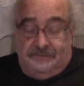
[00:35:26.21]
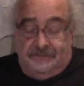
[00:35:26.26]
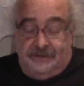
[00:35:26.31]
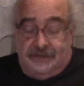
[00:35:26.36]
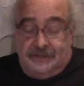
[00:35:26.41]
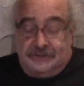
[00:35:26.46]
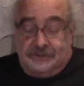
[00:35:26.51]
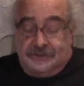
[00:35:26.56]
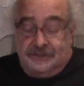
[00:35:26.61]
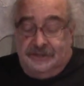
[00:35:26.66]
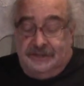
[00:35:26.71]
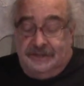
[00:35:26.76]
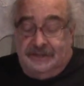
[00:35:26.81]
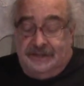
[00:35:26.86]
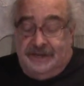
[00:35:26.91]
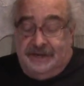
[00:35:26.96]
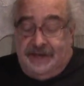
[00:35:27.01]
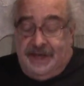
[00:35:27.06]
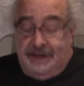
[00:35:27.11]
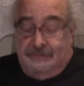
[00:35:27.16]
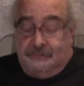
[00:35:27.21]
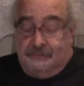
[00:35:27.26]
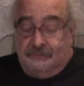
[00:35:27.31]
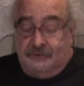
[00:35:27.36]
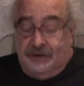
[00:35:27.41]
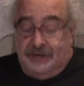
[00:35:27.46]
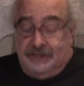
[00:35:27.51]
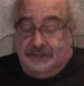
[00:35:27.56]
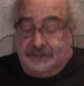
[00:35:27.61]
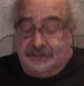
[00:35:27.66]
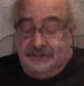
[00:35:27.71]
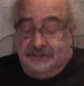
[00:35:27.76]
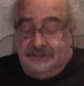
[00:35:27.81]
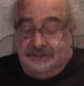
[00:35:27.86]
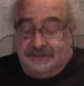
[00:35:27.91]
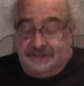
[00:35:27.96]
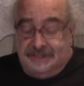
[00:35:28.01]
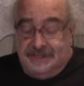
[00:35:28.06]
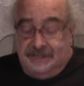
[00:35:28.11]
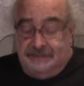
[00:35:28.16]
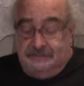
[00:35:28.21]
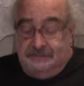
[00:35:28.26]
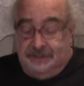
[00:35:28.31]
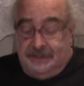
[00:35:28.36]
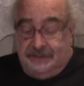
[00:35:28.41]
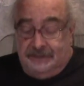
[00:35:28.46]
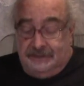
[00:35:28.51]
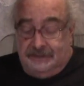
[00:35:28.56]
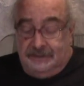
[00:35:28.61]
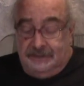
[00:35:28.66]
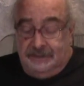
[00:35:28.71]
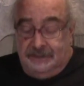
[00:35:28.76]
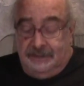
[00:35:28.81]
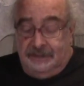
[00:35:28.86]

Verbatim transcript: functional and operational seatbelt